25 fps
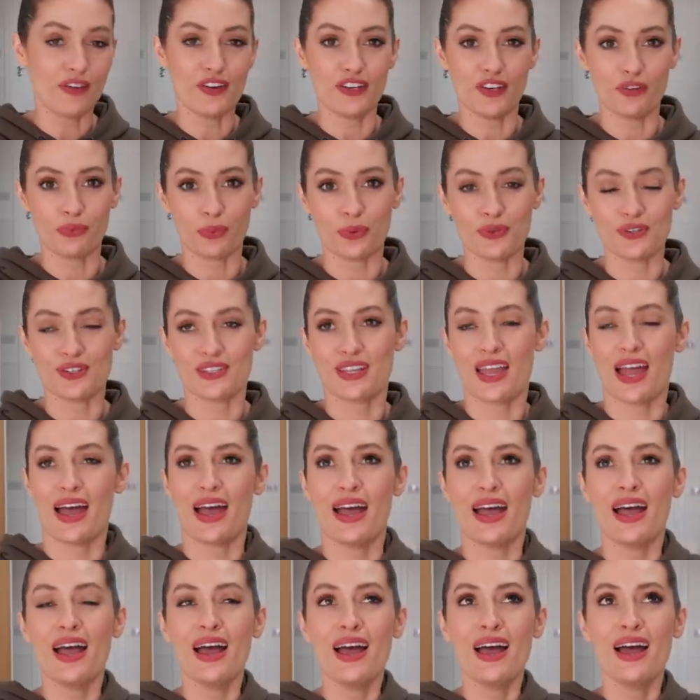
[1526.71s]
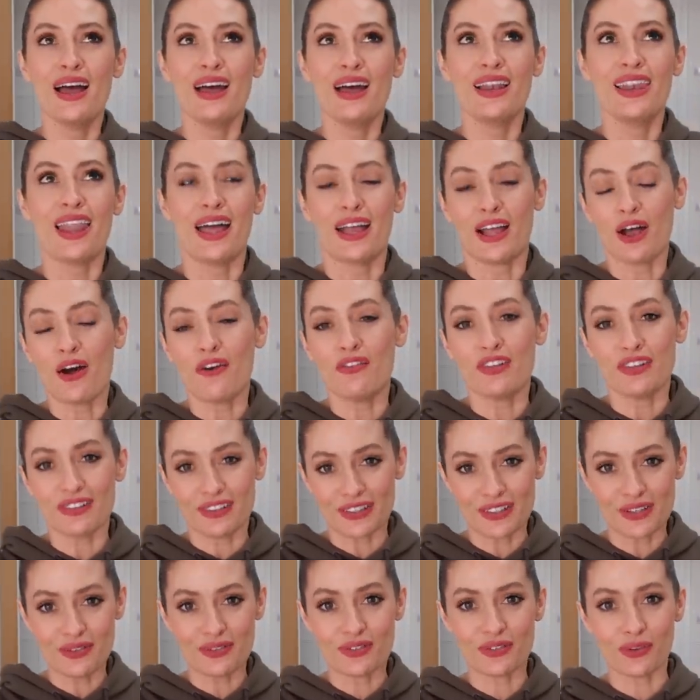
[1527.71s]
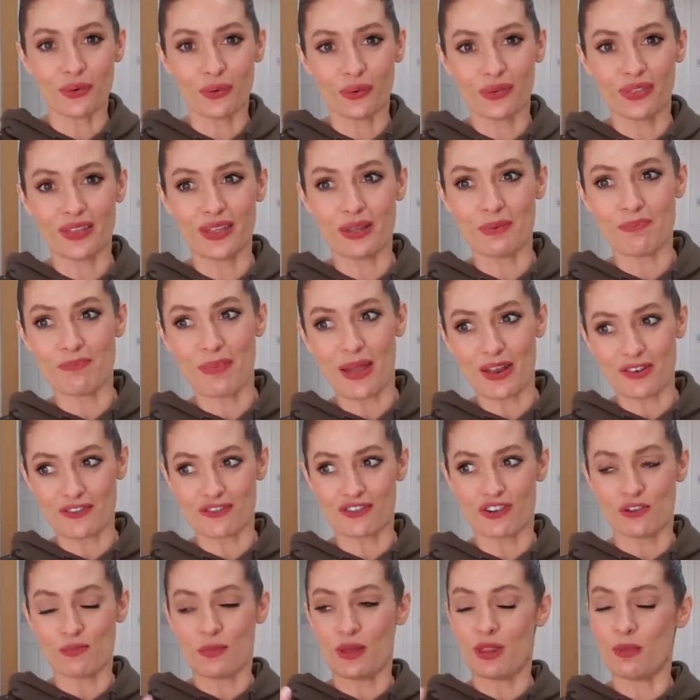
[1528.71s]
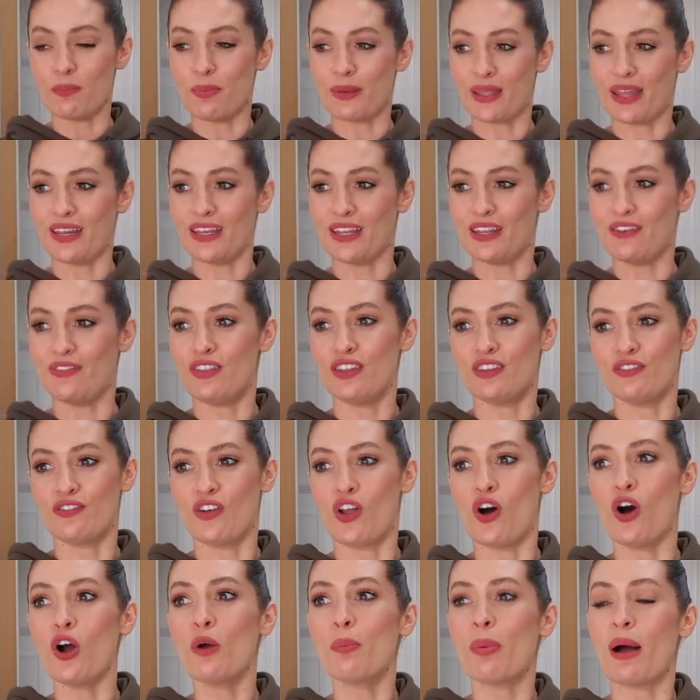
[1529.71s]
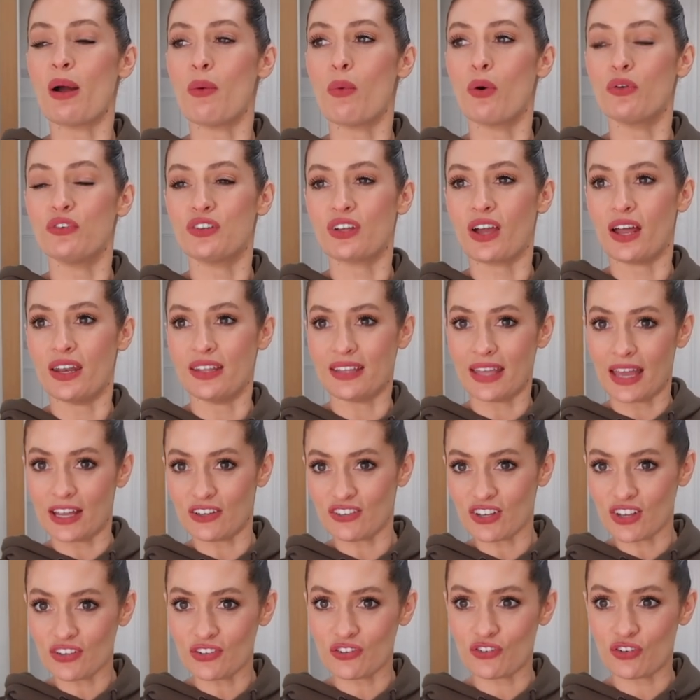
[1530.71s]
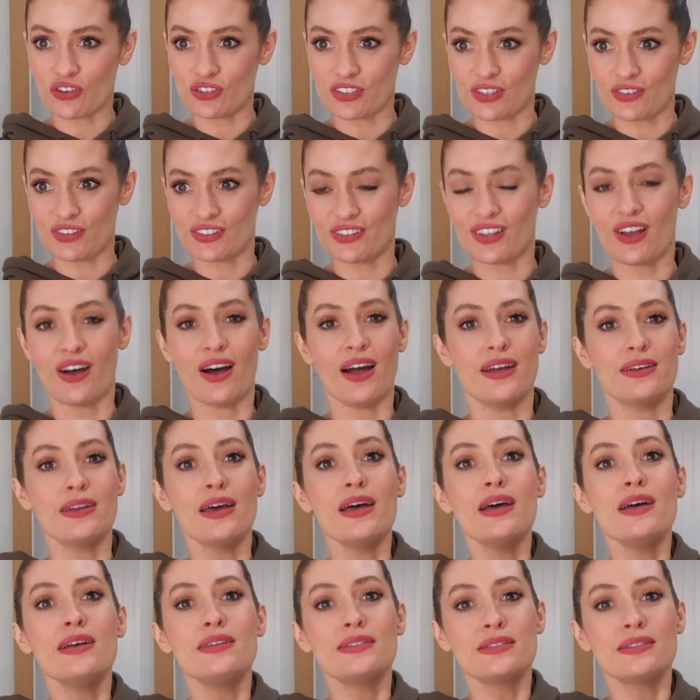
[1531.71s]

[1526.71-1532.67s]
I just want to get, like, obviously you saw the bedroom at the beginning of this vlog, but I want to kind of get a chest of drawers either side,